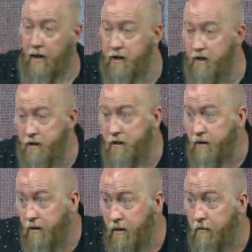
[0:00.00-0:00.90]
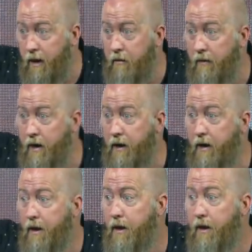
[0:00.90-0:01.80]
college is, by the way,
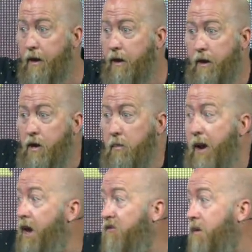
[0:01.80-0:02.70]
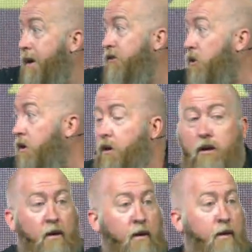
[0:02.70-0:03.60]
right? You're paying for a
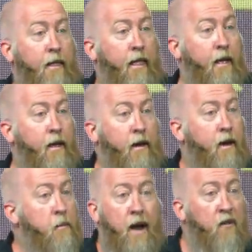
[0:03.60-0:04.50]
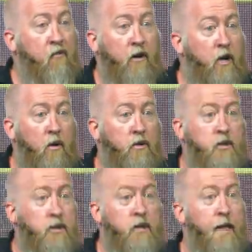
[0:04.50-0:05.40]
mentor, you're paying for a
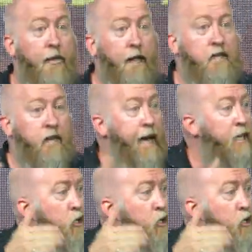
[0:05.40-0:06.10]
coach to